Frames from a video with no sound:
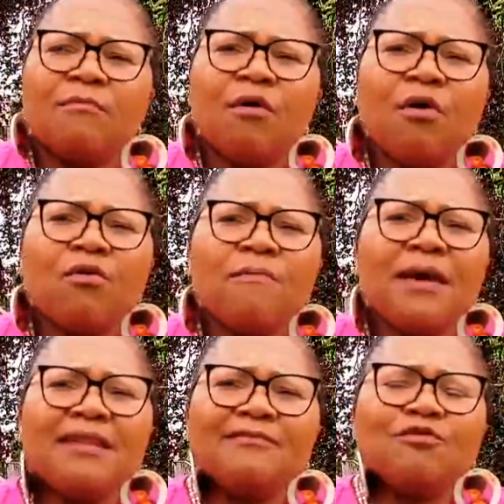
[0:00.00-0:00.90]
More
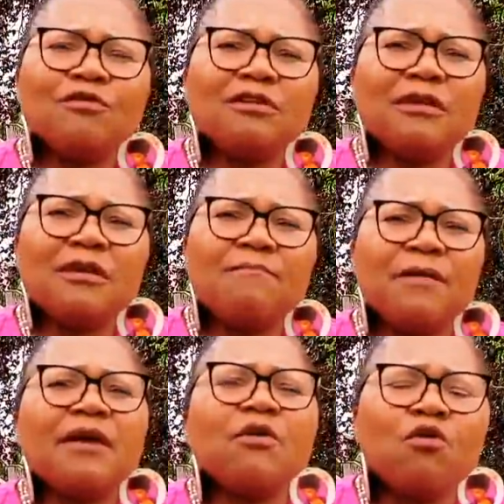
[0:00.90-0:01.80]
women has got a
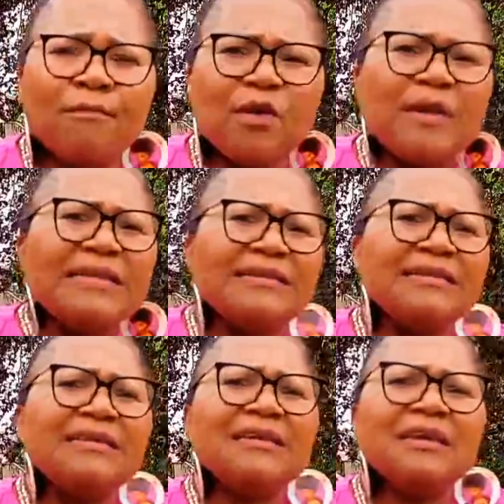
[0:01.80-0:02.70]
bigger
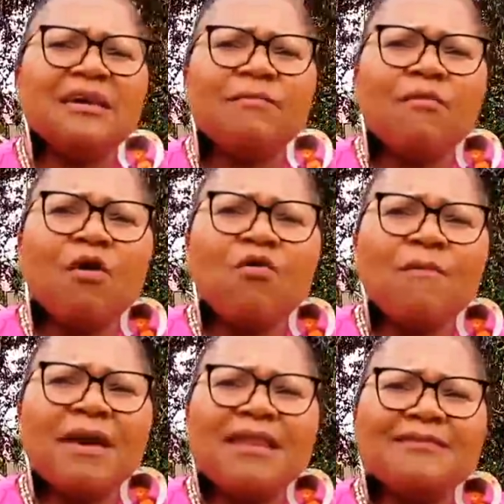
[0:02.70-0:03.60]
community. More
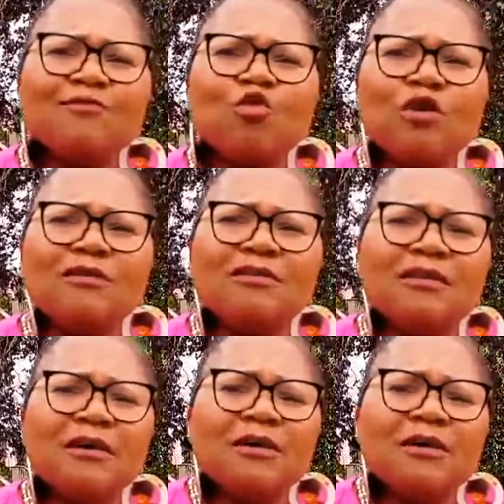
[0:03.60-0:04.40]
women has got